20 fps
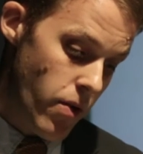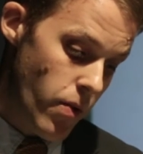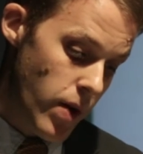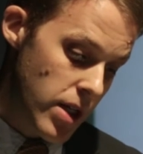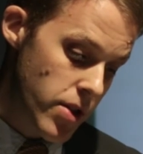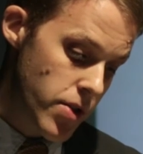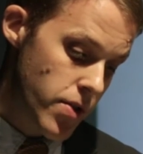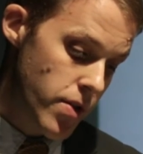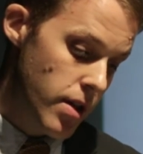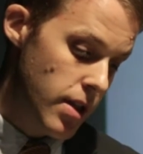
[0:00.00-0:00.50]

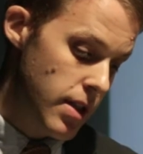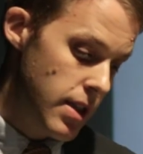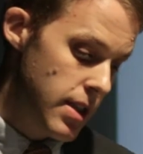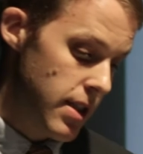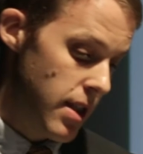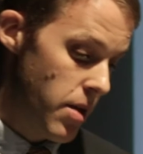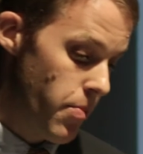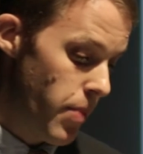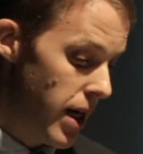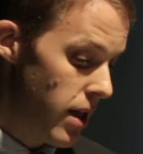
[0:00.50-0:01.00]
restaurants
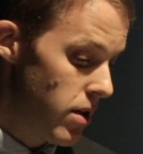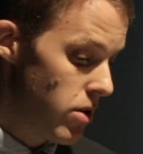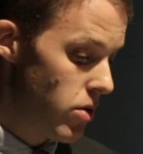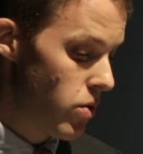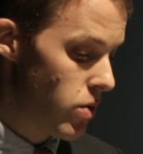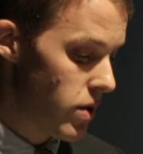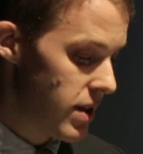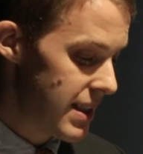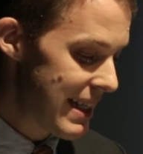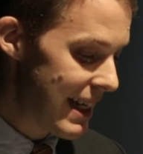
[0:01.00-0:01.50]
and they buy
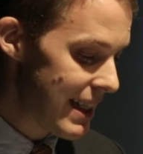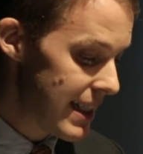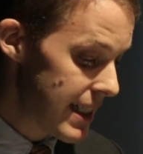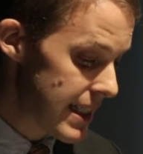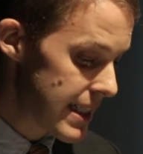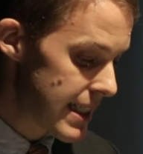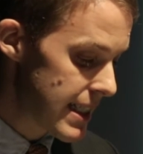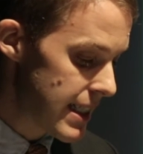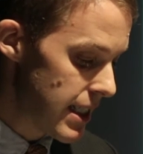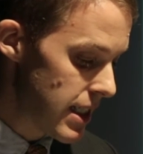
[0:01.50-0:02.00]
local
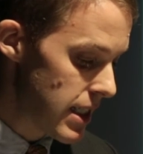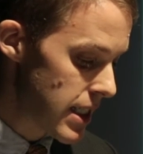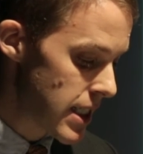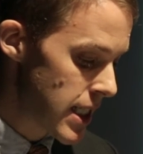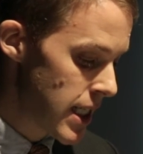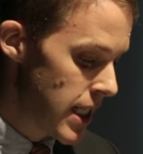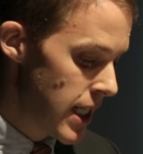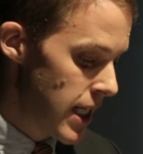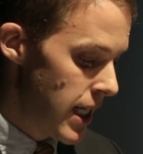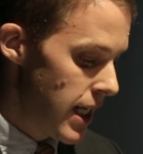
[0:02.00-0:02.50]
delicacies.